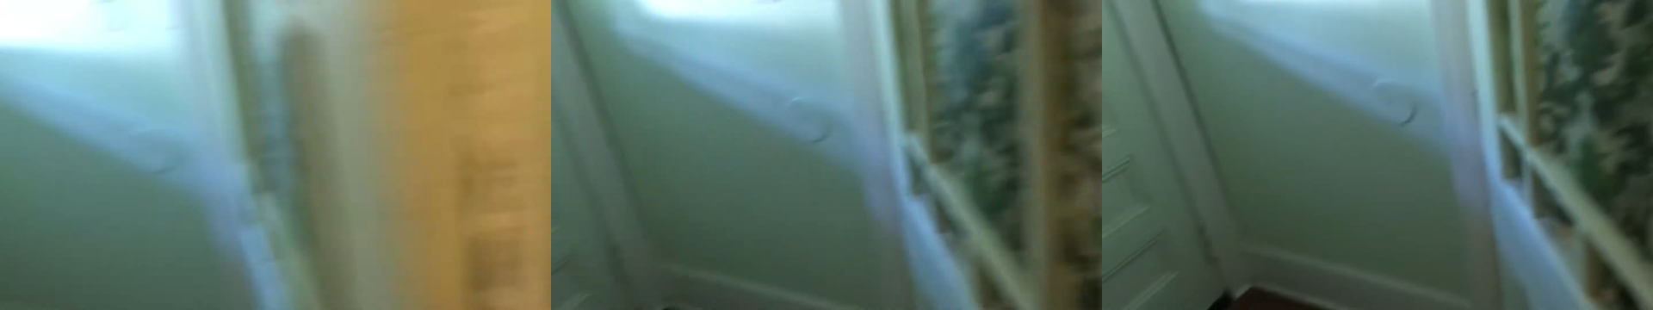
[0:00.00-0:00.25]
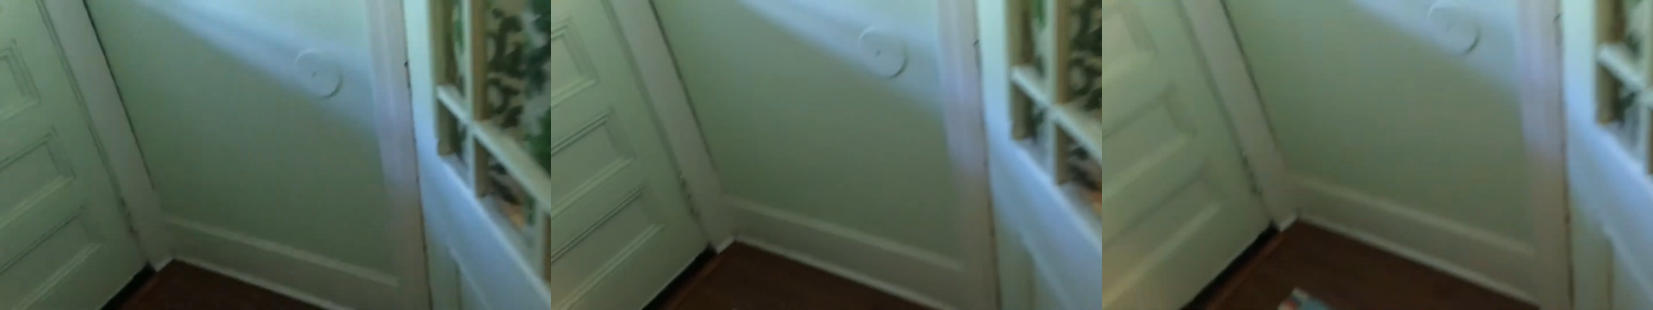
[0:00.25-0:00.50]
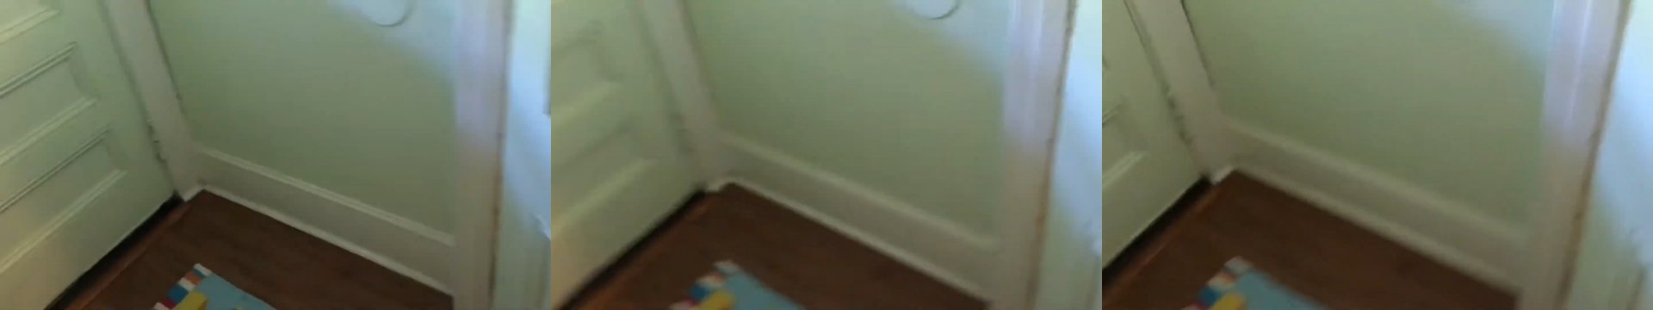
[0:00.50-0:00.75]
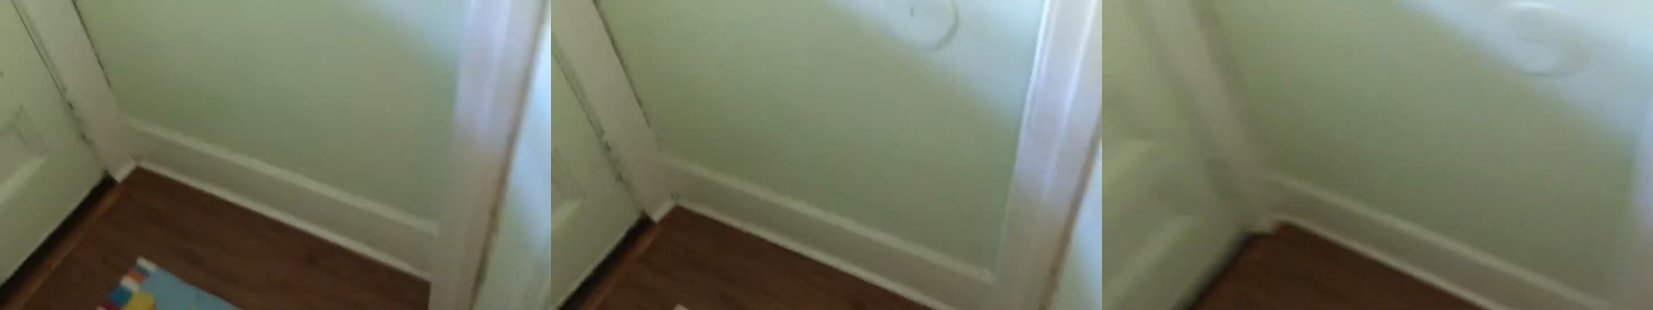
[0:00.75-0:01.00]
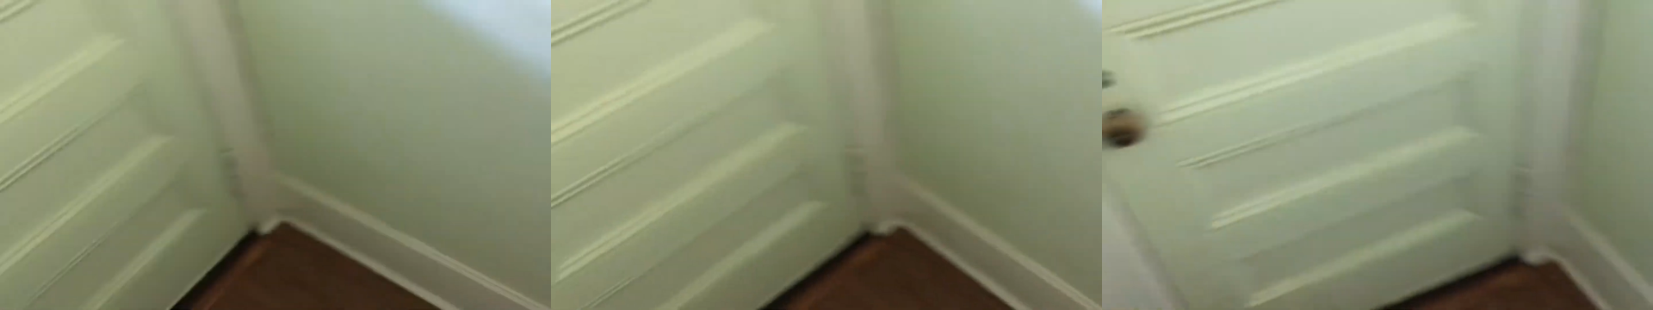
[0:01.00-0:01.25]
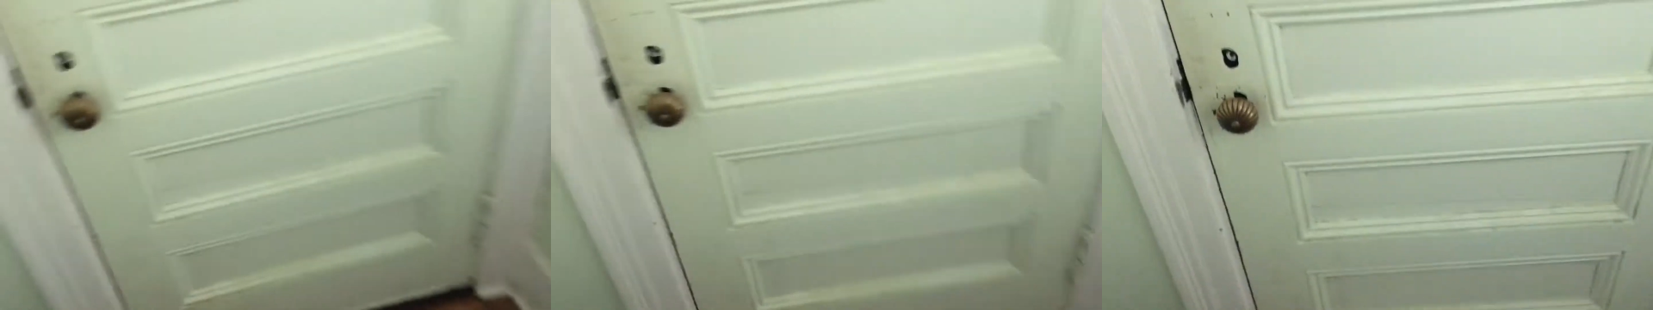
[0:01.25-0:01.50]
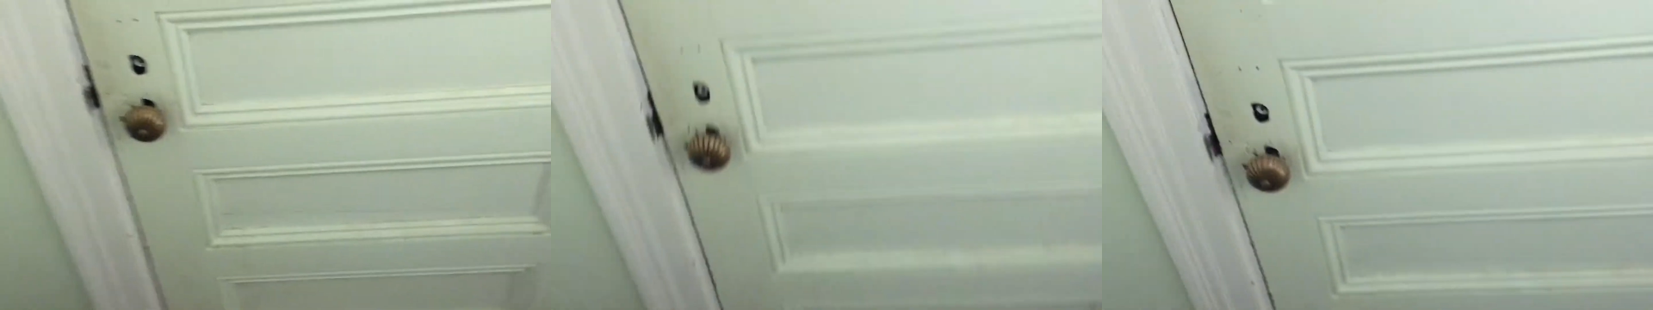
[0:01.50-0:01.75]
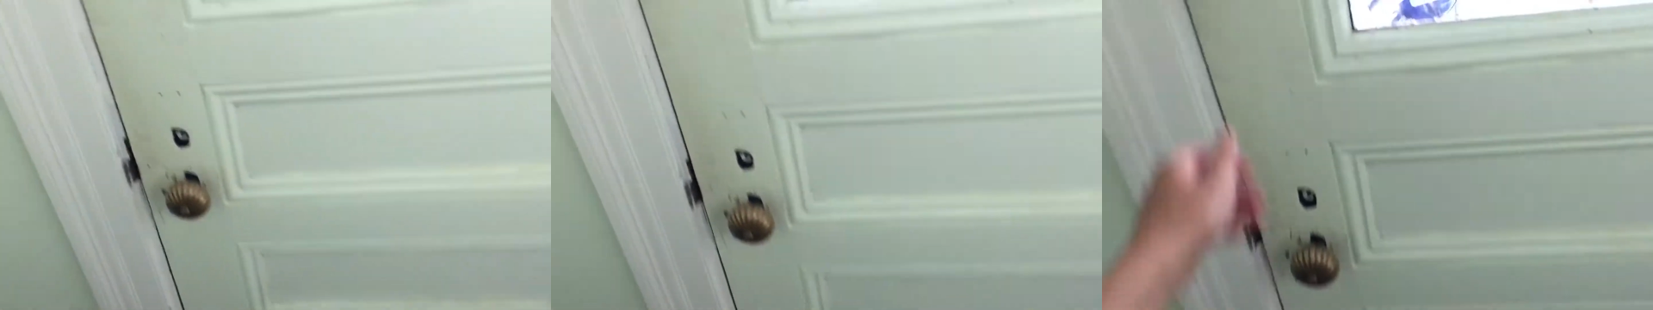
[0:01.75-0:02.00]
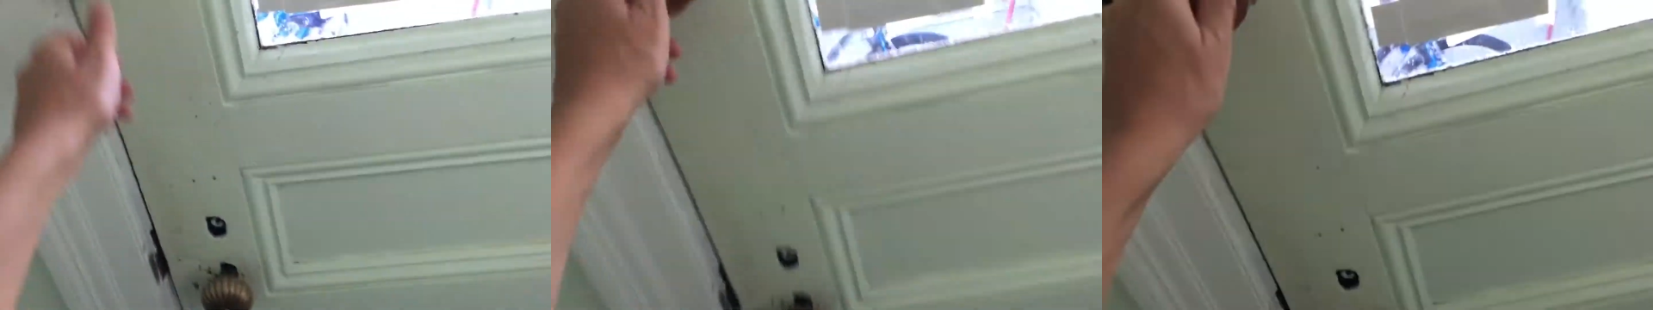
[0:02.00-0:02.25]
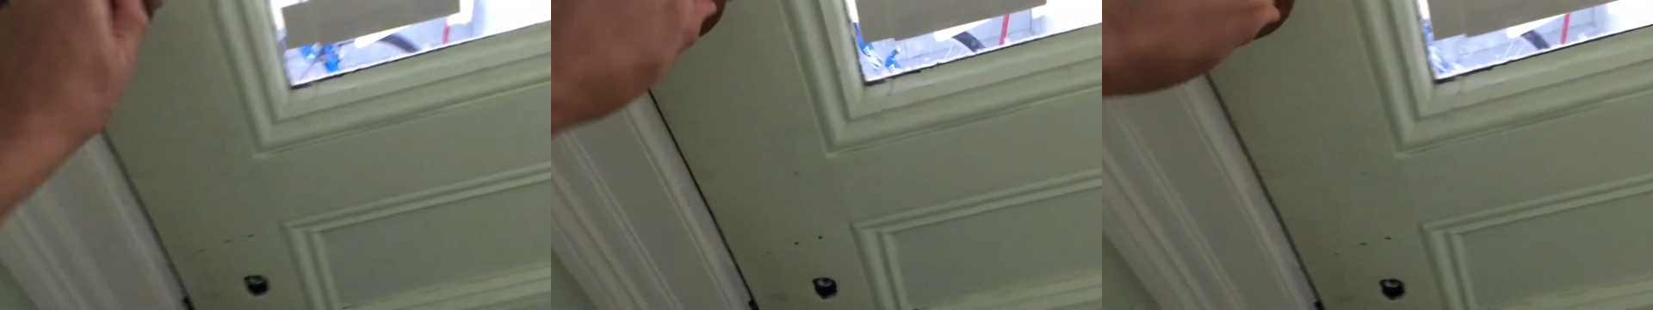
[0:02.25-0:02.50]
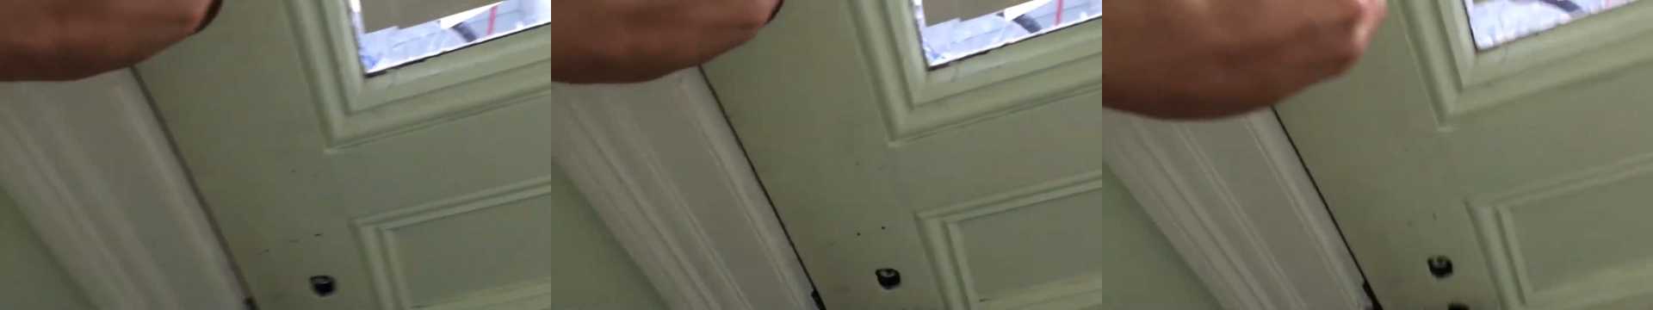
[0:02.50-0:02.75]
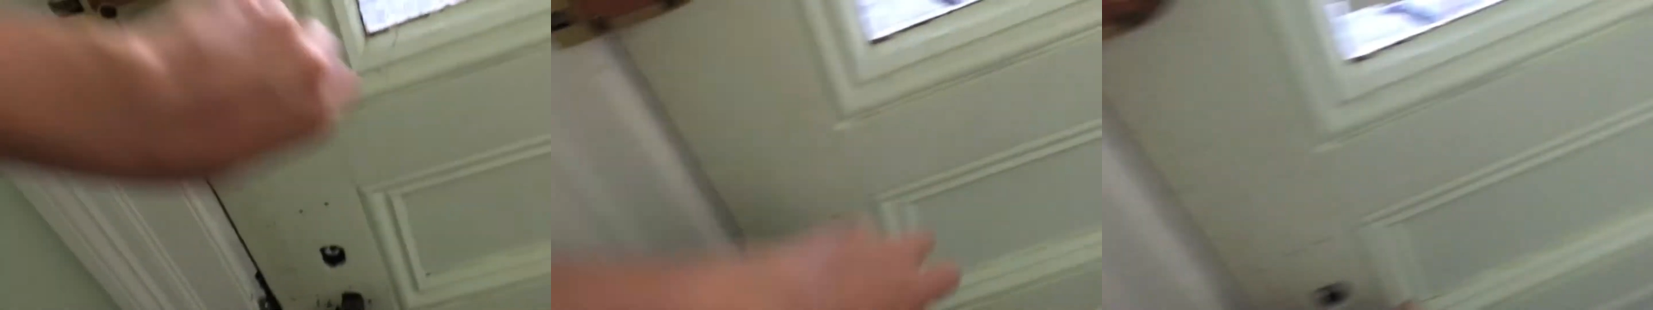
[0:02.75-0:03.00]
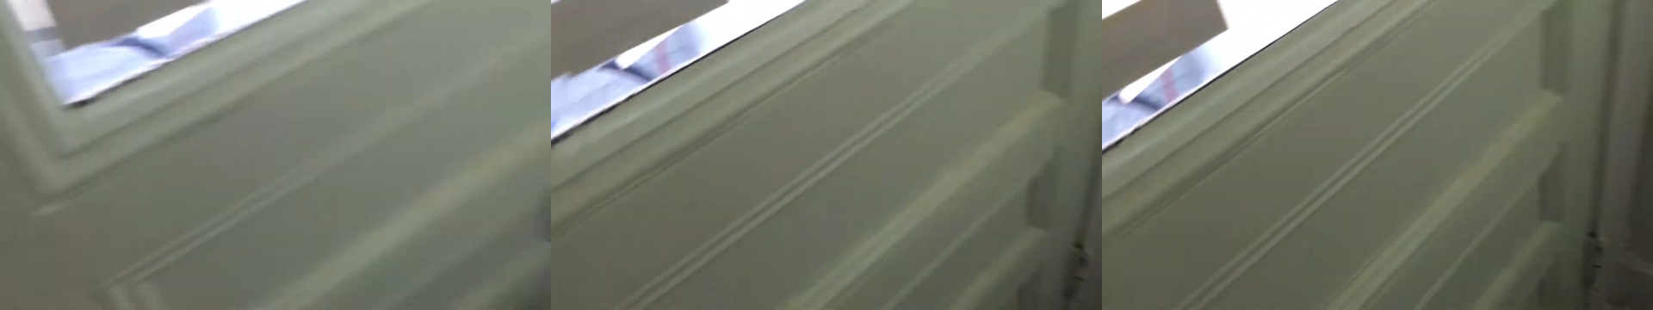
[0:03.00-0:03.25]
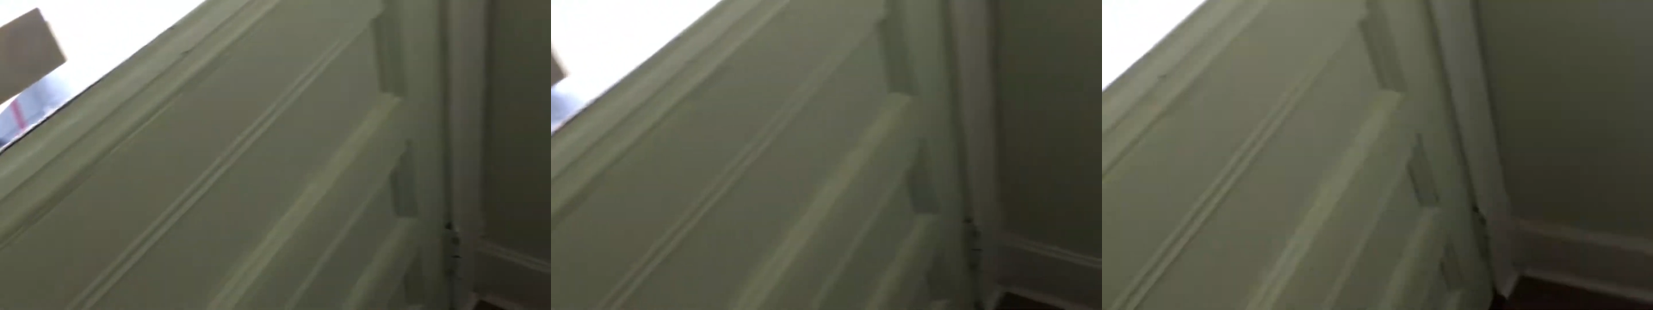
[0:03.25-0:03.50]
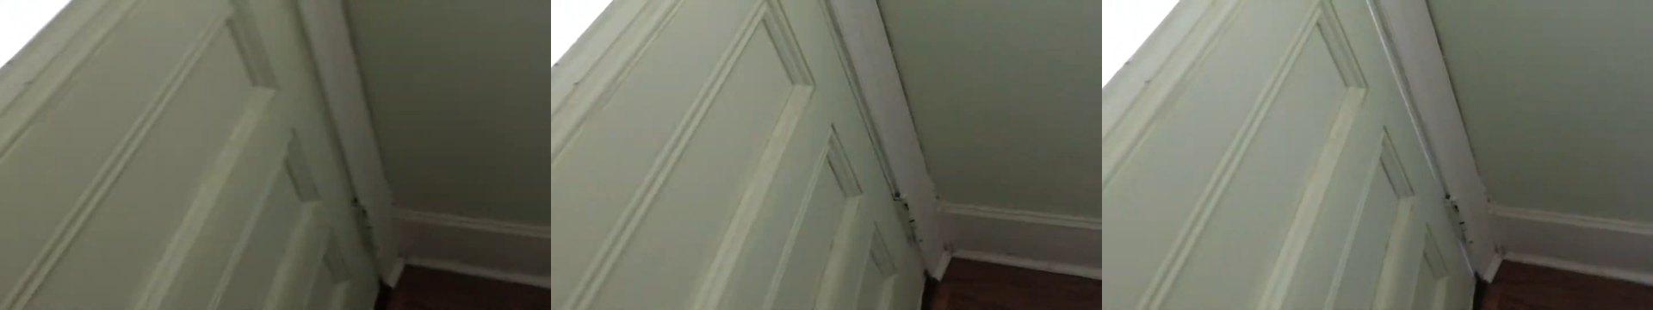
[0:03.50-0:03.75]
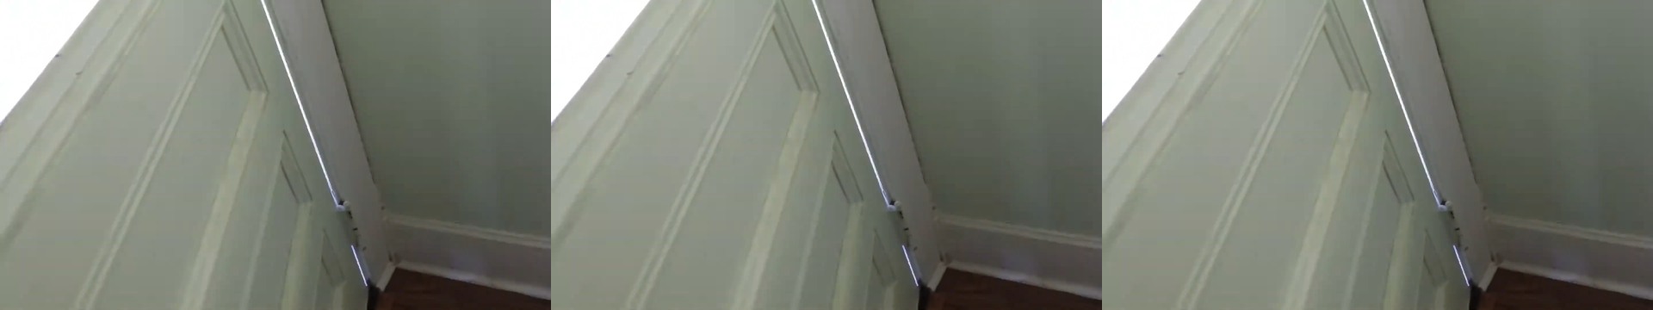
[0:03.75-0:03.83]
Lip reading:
No face is visible, so there are no lips to read.